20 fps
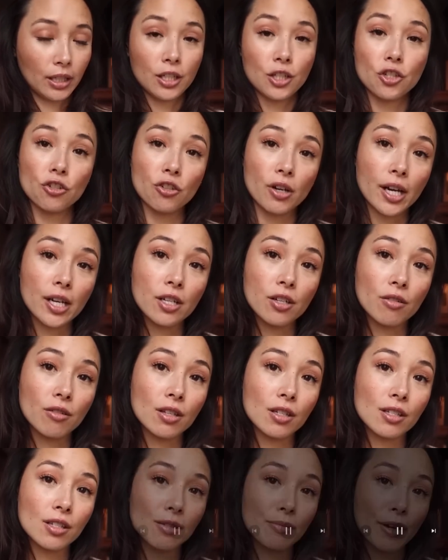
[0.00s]
or at least try to.
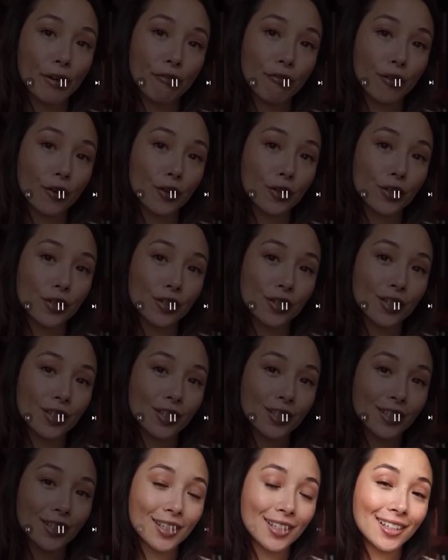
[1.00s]
This is my first